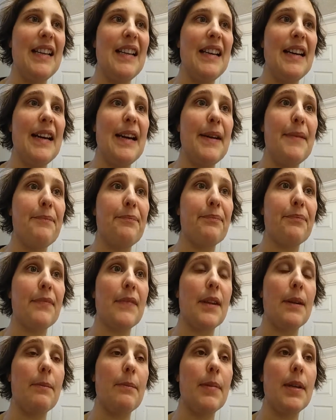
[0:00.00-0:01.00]

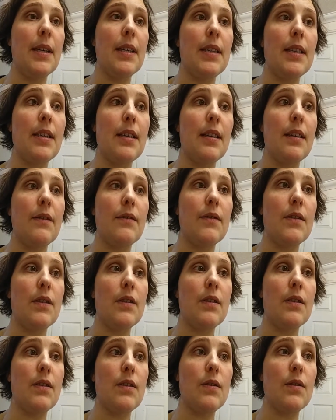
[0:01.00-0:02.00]
But I've
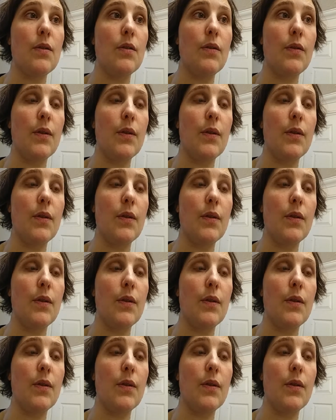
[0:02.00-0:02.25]
sort of